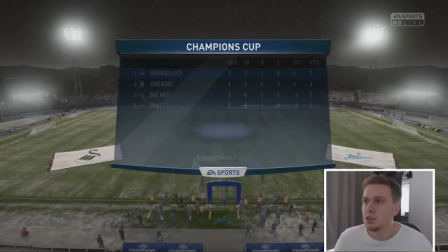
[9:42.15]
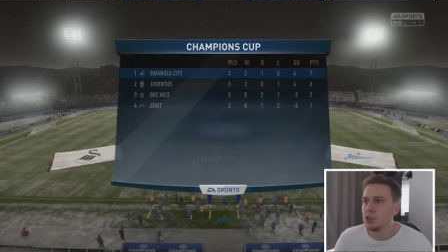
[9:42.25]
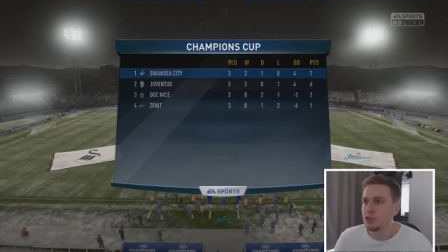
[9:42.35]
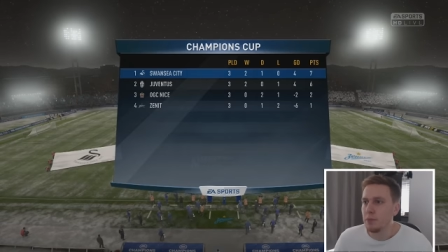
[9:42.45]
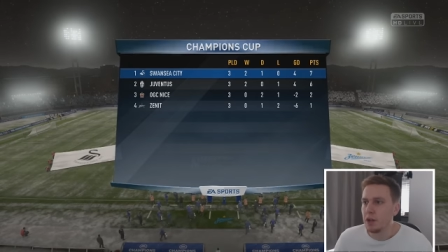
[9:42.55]

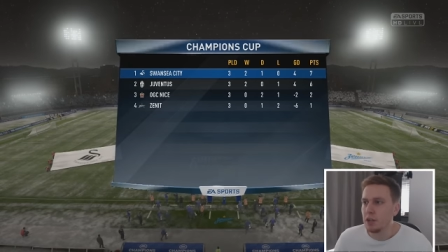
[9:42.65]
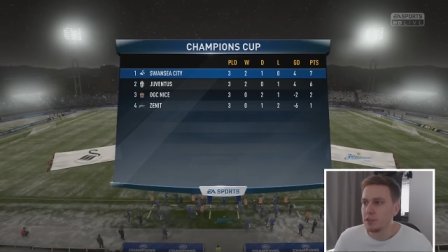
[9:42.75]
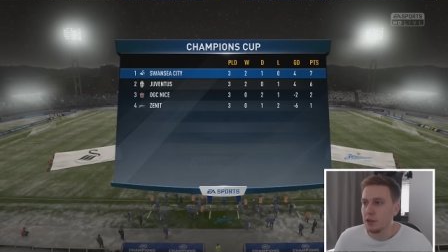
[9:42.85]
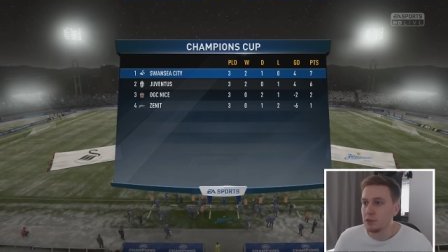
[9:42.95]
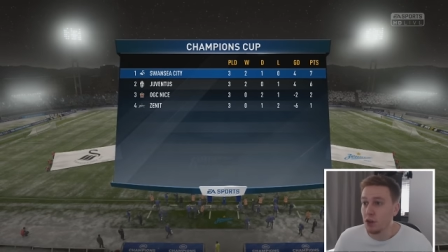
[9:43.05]
Let's just remind
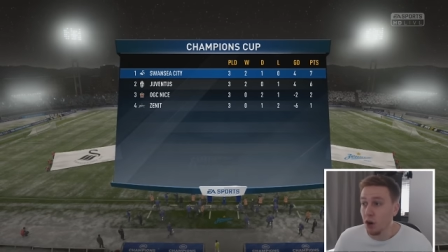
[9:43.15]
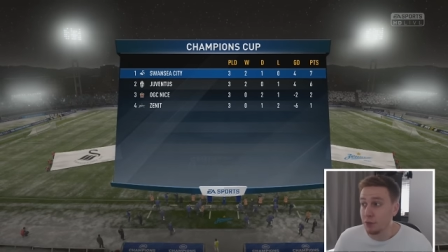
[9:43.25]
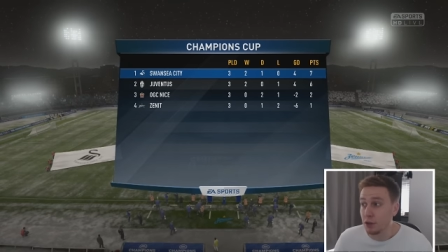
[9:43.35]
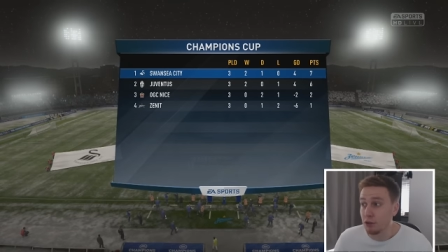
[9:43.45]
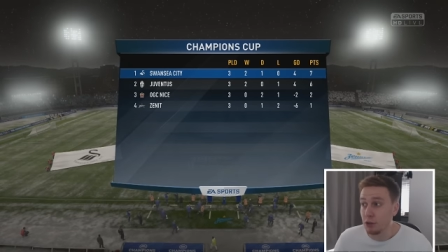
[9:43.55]
ourselves
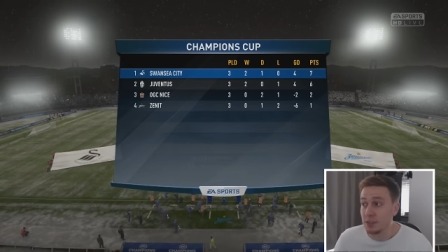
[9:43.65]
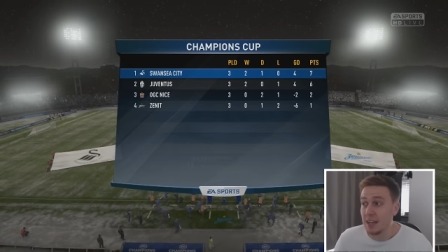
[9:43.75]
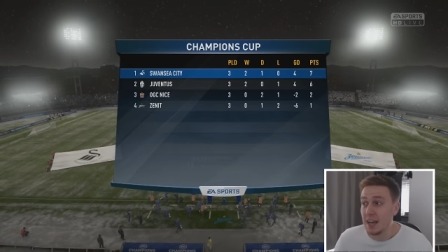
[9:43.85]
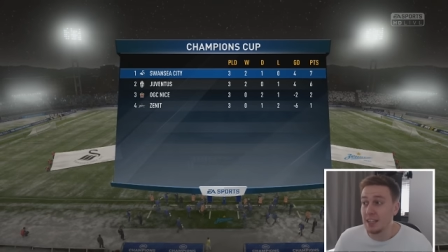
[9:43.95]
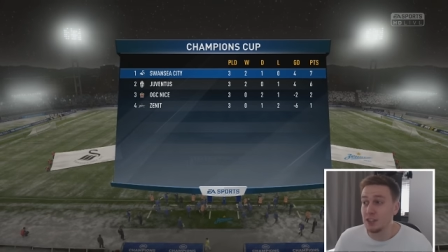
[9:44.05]
of the group
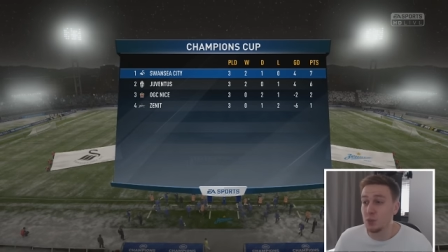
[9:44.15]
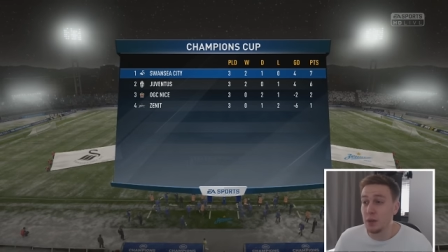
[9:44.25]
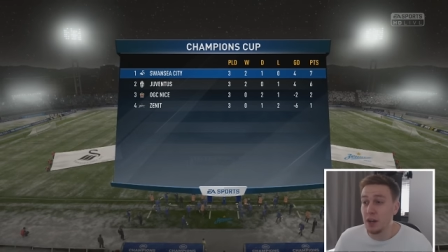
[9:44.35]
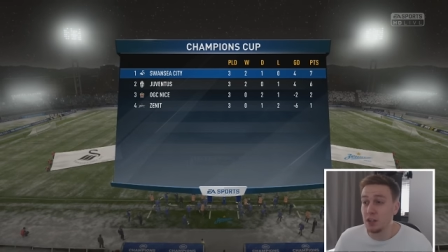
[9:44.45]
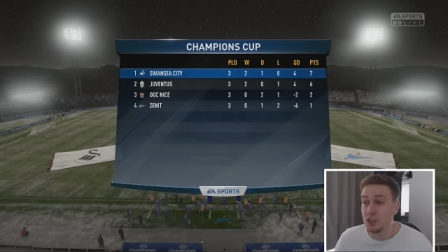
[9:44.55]
standings.
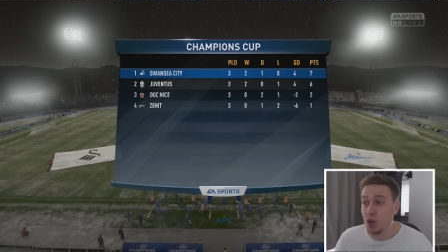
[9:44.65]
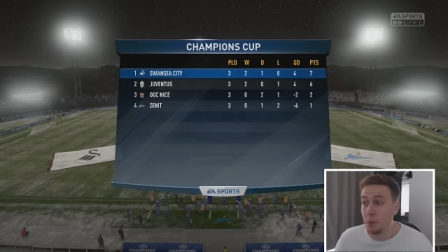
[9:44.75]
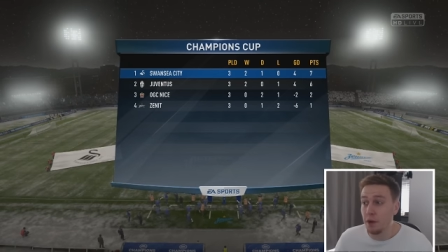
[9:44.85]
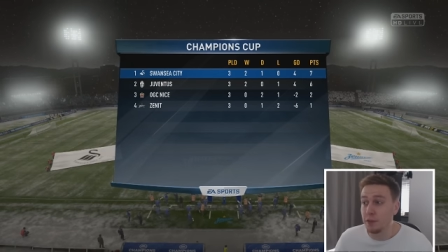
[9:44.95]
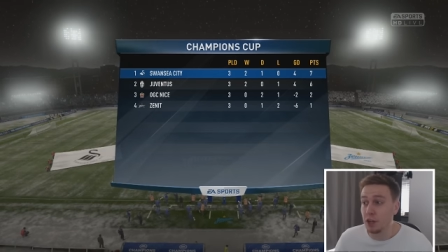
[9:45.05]
We are
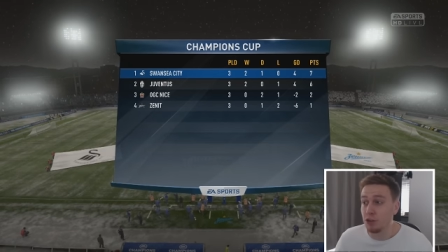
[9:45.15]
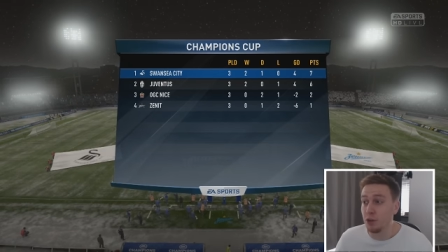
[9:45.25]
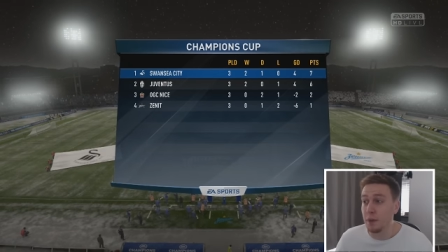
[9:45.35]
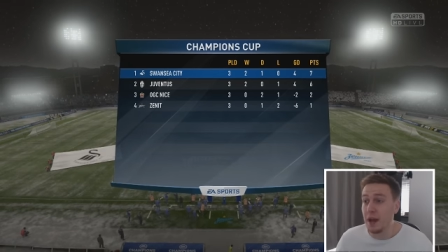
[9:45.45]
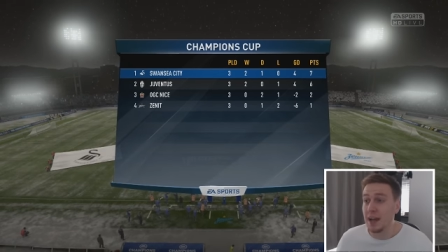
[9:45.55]
top of the
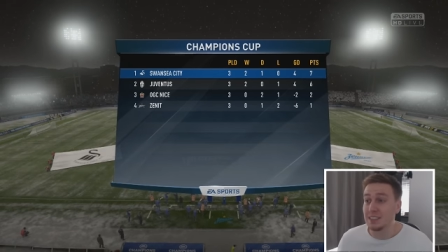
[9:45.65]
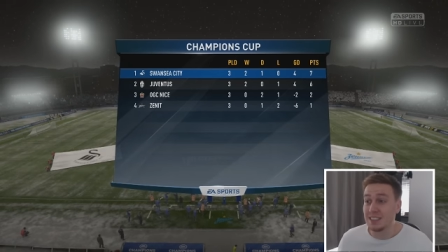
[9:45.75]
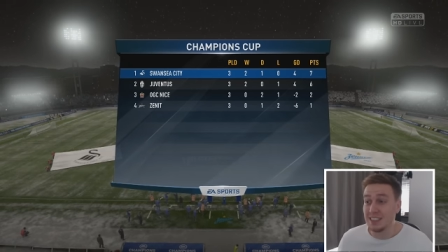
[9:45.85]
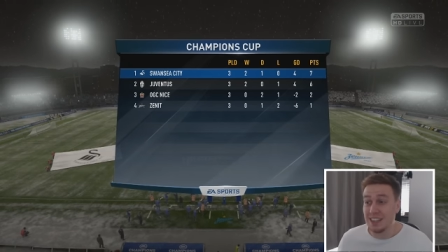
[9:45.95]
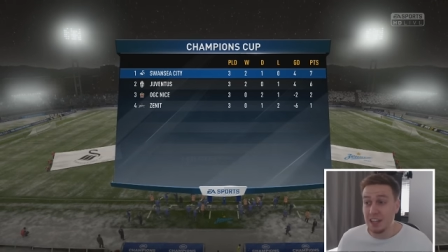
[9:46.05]
group,
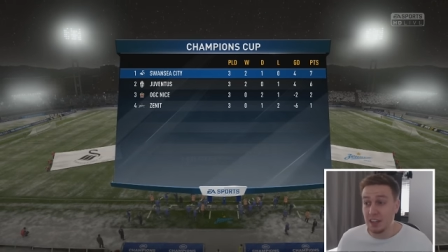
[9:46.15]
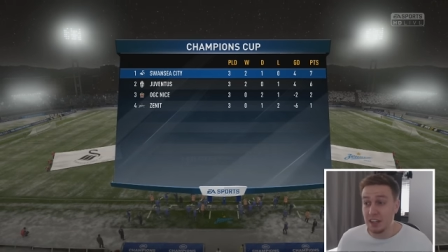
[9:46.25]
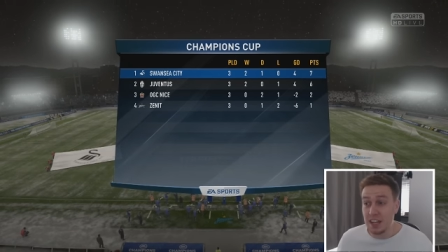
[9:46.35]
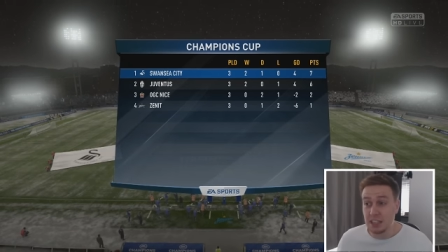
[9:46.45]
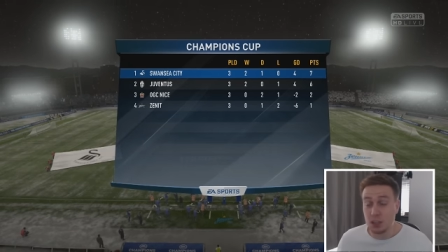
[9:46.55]
and
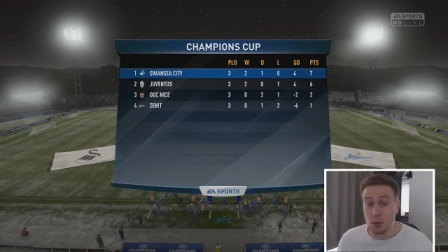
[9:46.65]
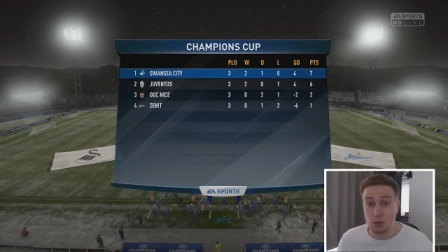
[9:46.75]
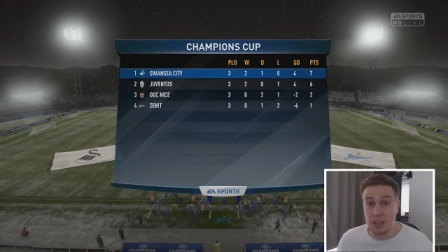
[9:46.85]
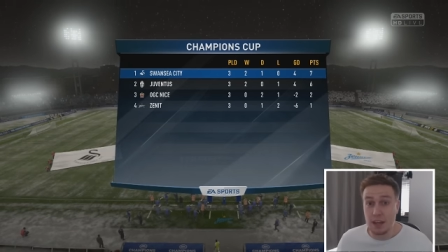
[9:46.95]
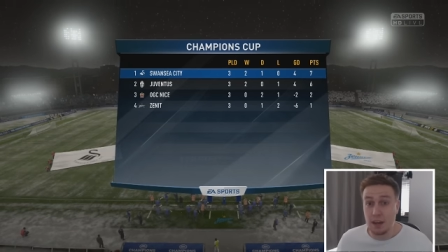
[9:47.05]
neither Nice
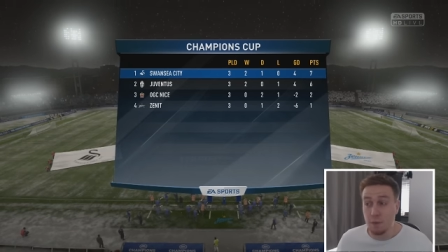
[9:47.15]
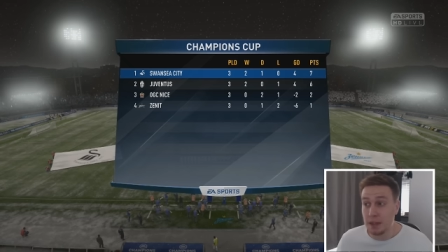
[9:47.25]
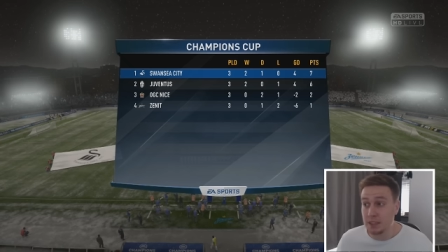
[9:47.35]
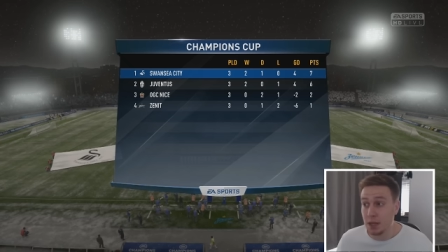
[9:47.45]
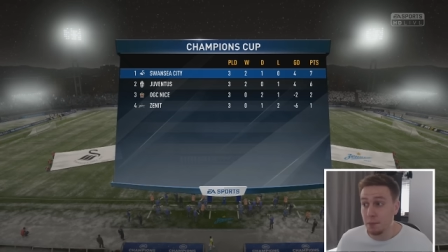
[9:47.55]
or Zenit have
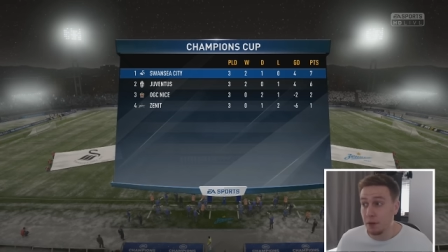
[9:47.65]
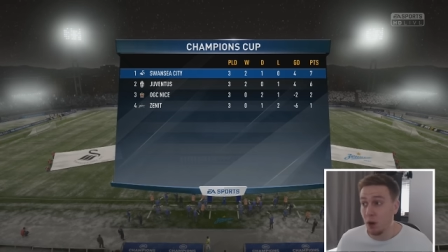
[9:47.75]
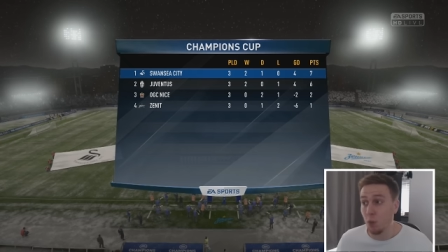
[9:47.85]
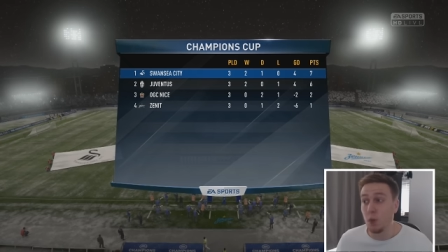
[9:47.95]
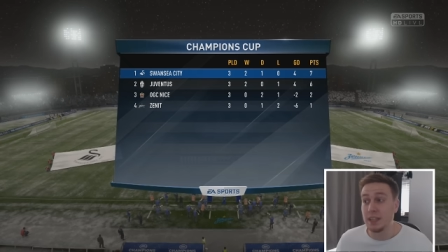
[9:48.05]
picked
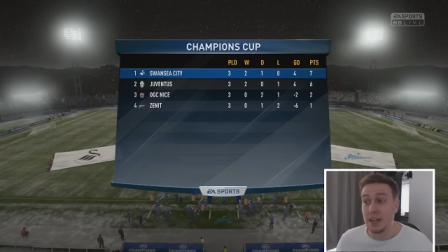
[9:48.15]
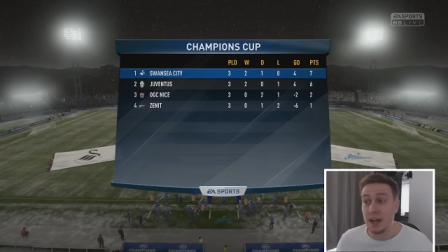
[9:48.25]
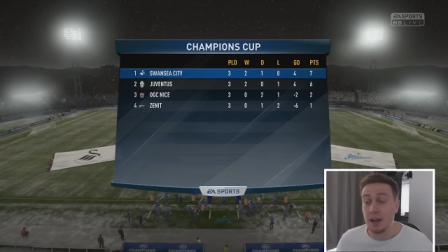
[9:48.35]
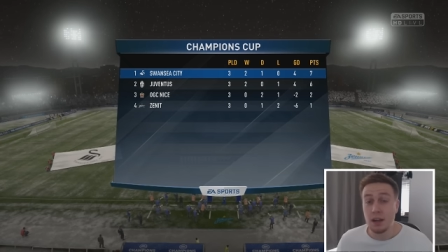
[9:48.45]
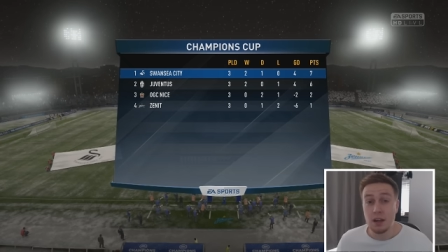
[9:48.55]
up a win
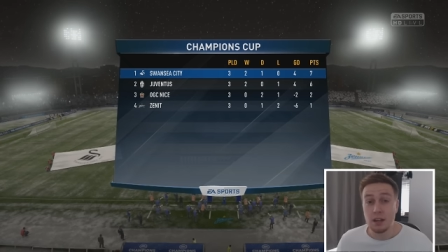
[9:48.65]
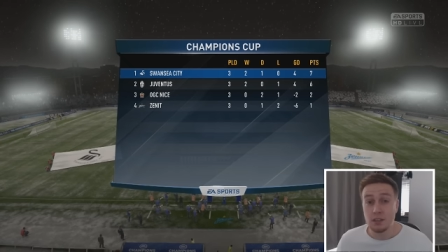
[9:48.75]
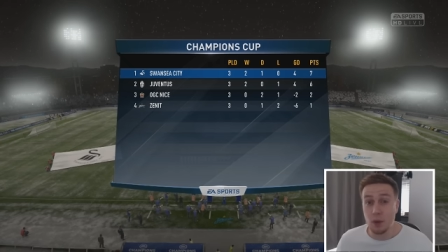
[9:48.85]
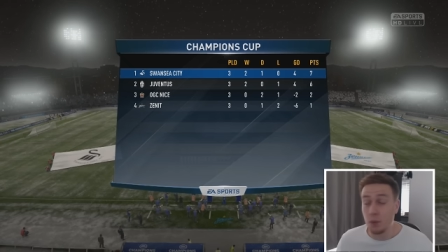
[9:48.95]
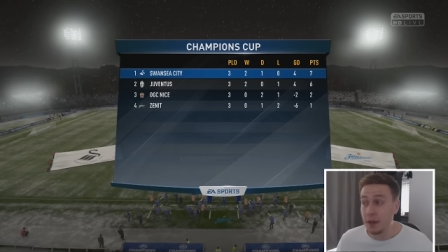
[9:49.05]
yet,
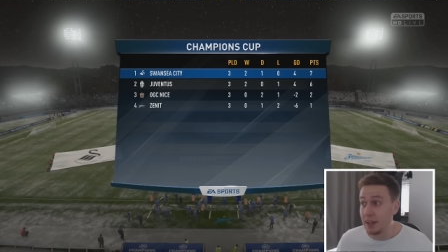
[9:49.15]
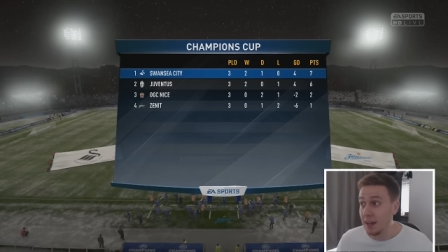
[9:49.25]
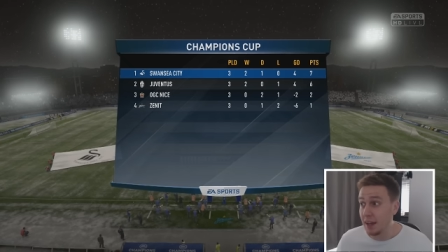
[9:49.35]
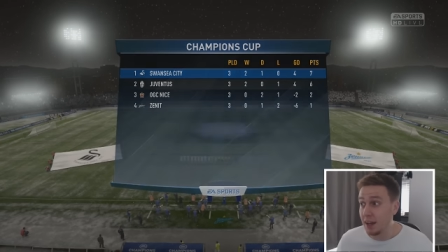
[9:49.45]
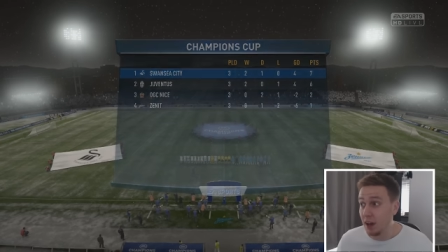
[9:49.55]
so a win
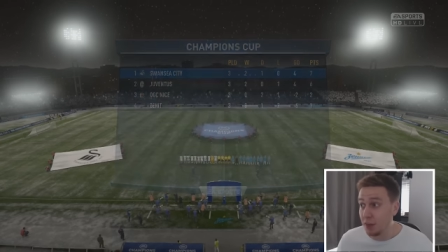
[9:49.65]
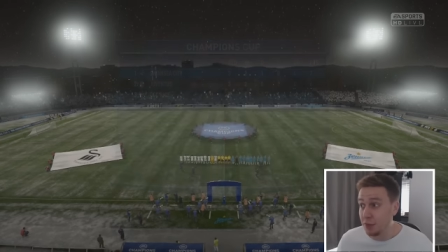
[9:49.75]
here, I